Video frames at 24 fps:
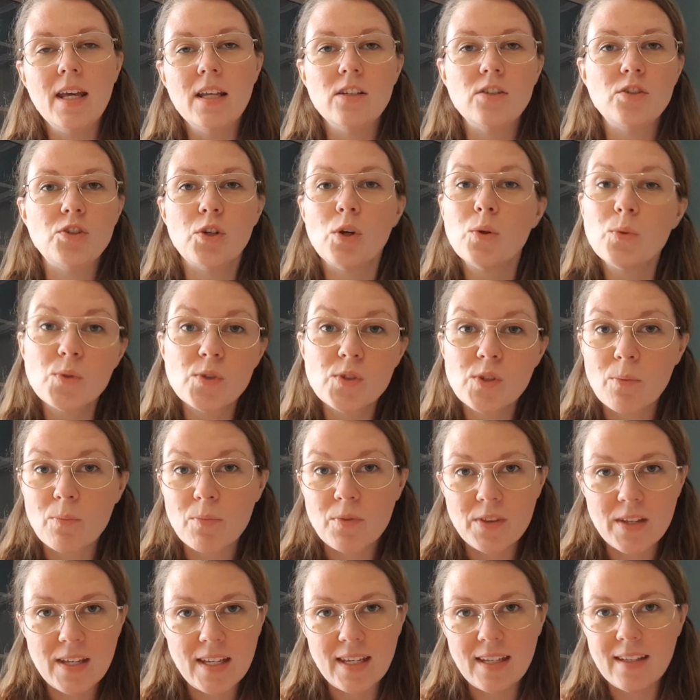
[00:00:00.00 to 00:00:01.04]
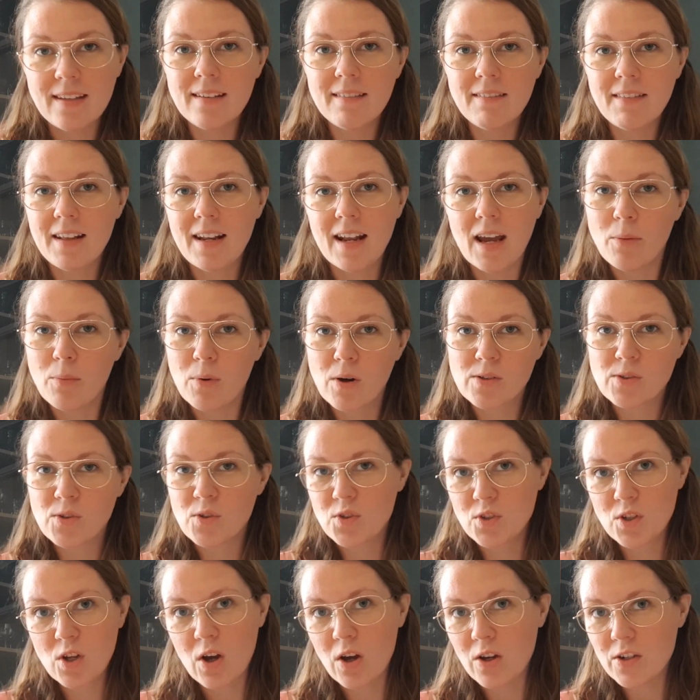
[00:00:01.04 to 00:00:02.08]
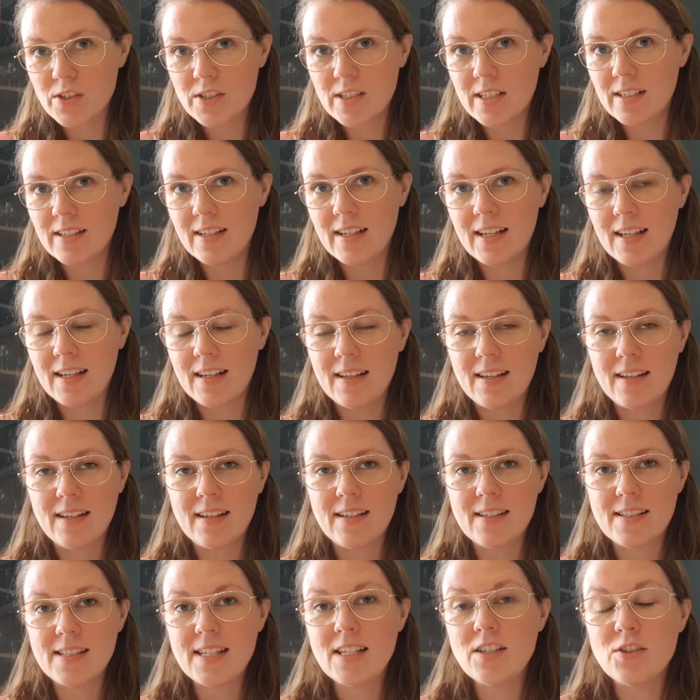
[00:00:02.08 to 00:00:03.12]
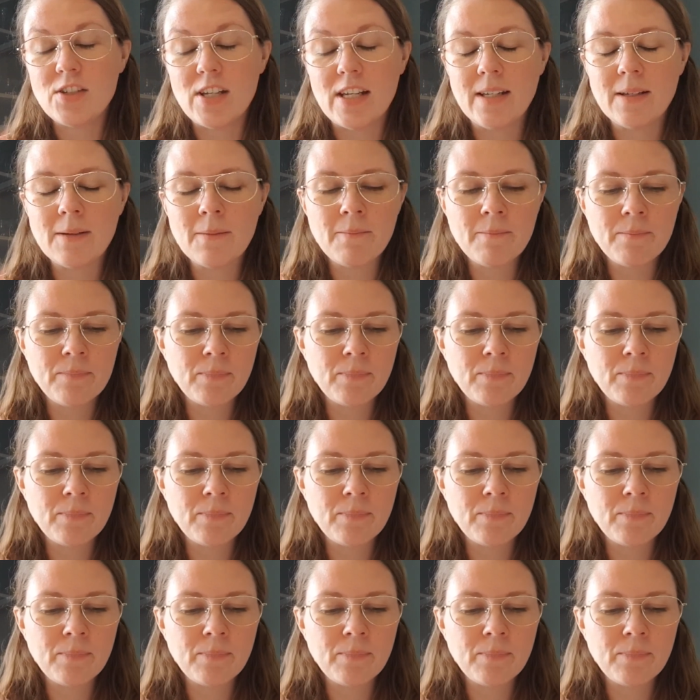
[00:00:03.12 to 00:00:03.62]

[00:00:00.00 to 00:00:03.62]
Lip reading: choose something that I want to start stitching.